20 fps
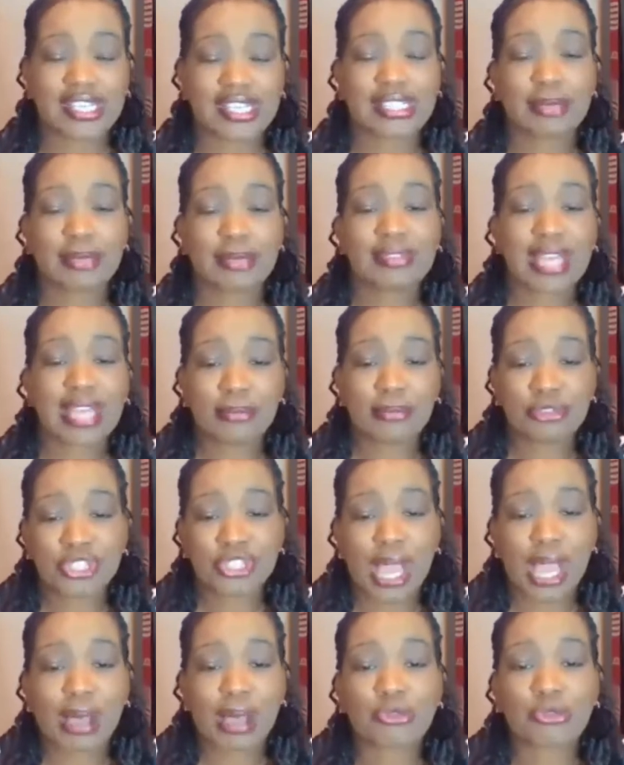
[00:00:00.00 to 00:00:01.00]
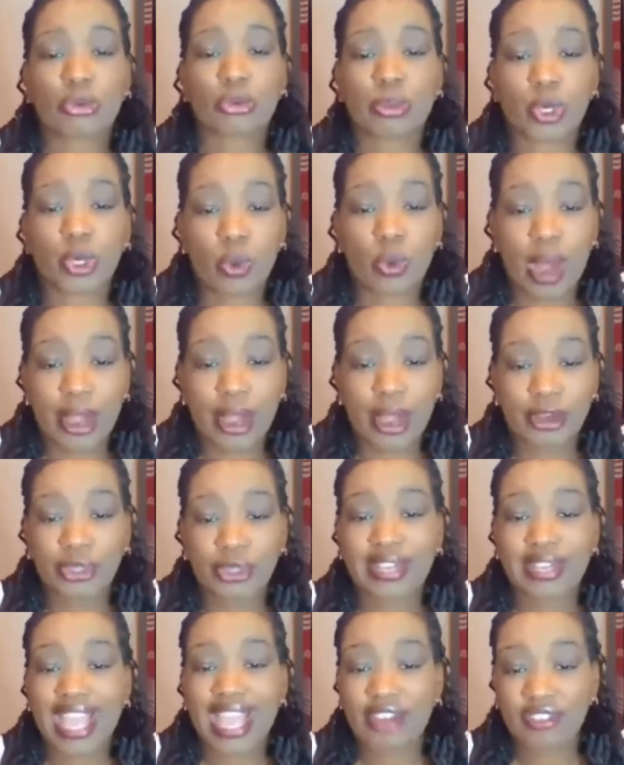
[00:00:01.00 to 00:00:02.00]
And sometimes jobs will require
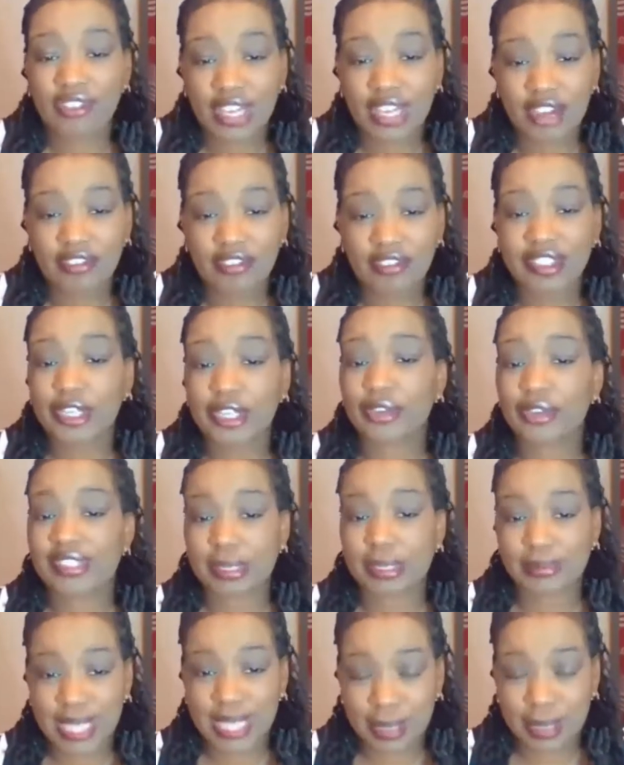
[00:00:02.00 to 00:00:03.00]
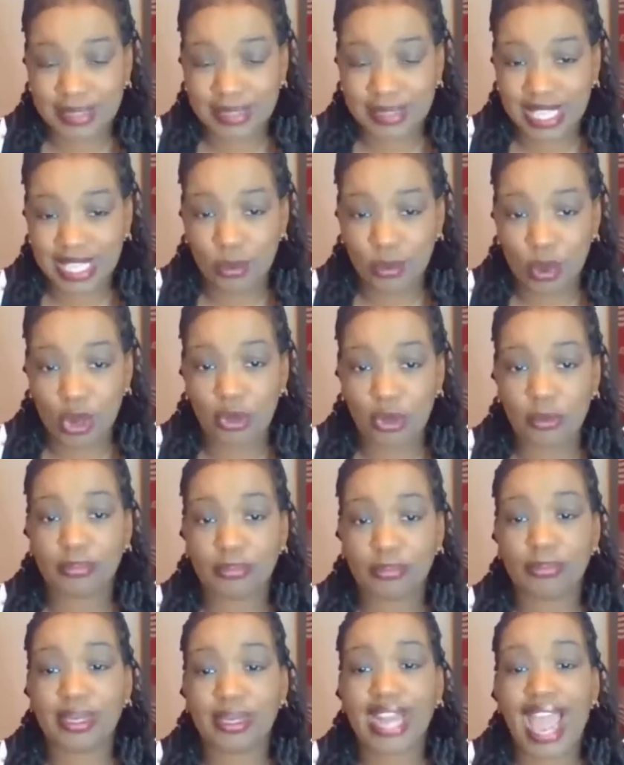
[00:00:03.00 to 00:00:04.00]
you to have a cover letter and sometimes they won't.
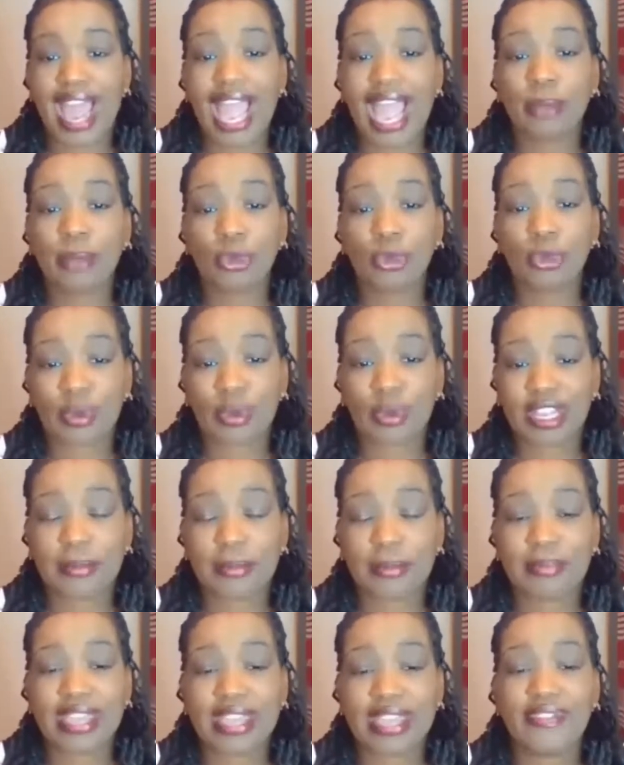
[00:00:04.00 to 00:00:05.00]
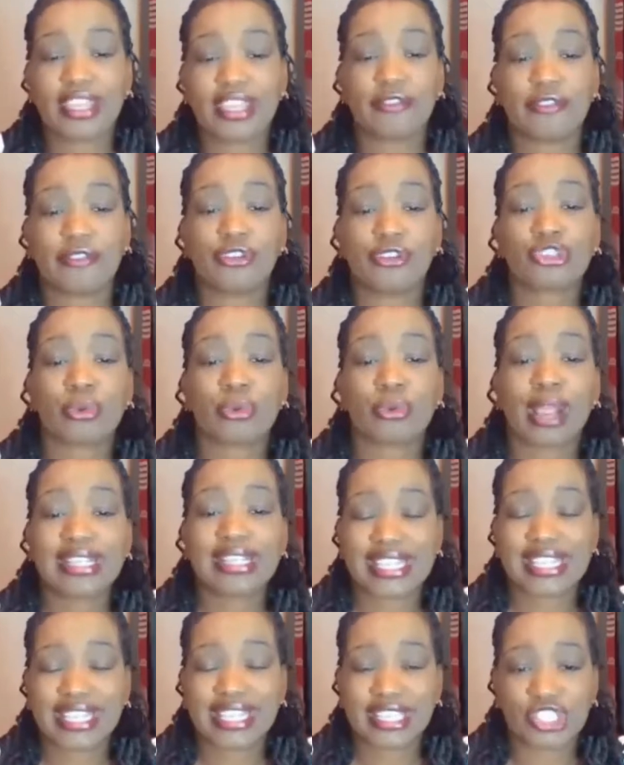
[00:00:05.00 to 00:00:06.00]
But I would recommend that if you're
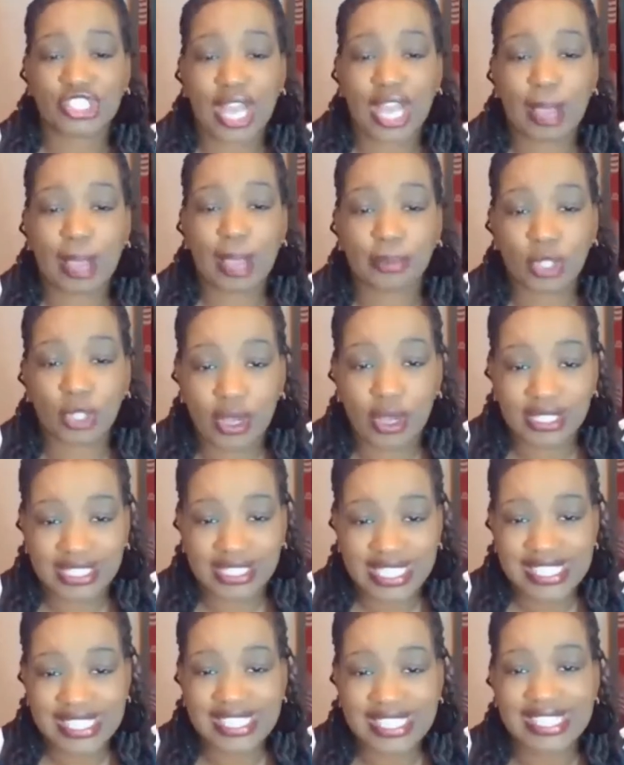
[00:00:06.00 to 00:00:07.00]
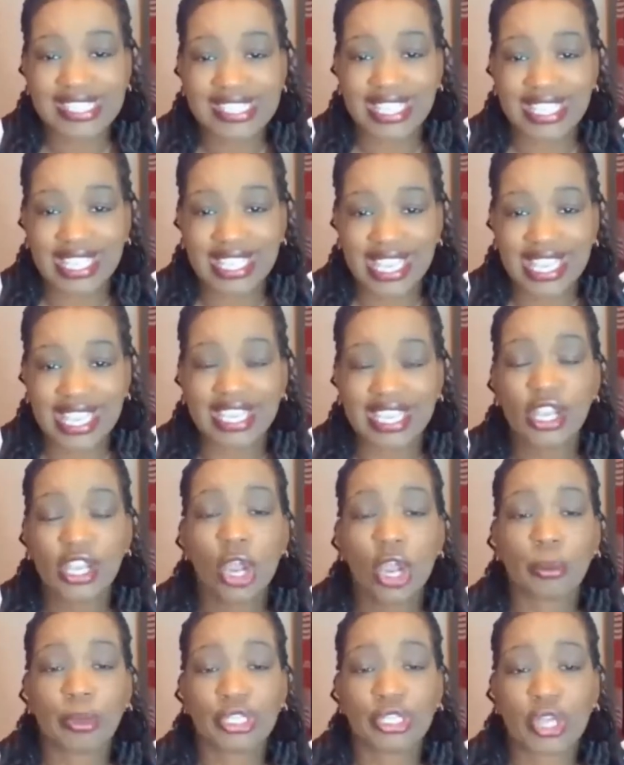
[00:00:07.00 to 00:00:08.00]
trying to get a job long distance, again,
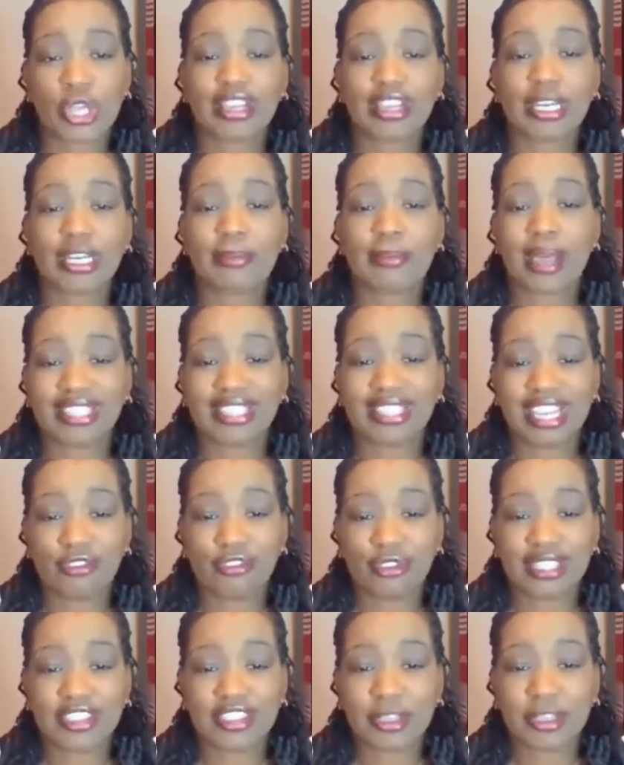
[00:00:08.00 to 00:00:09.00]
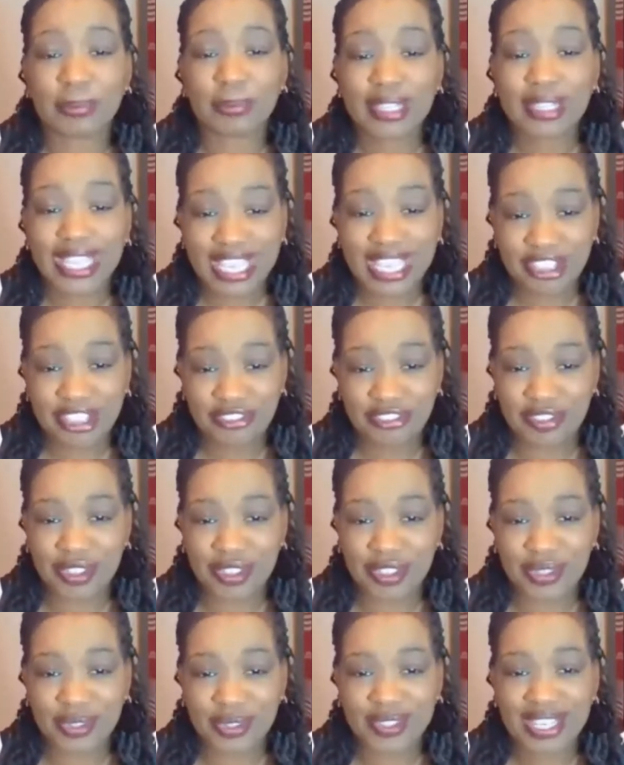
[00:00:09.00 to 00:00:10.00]
we're talking about leveling the playing
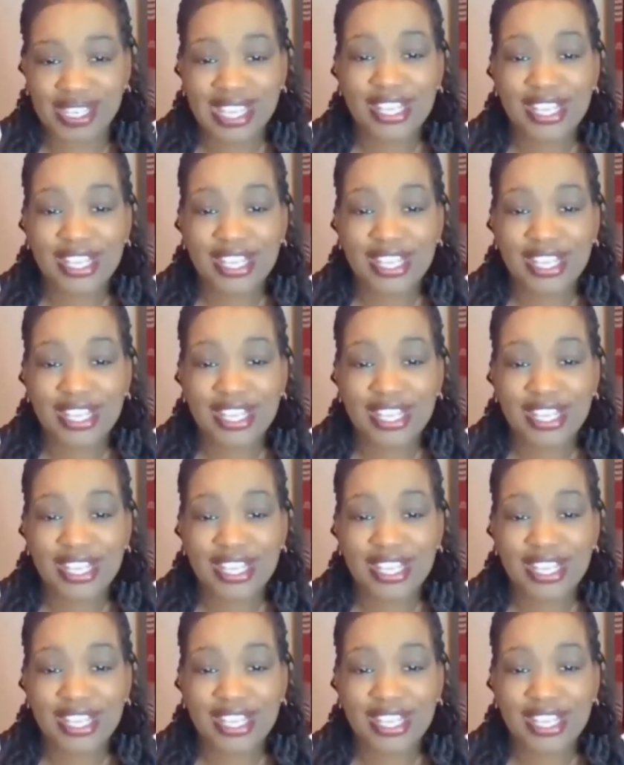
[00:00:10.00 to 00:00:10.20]
field.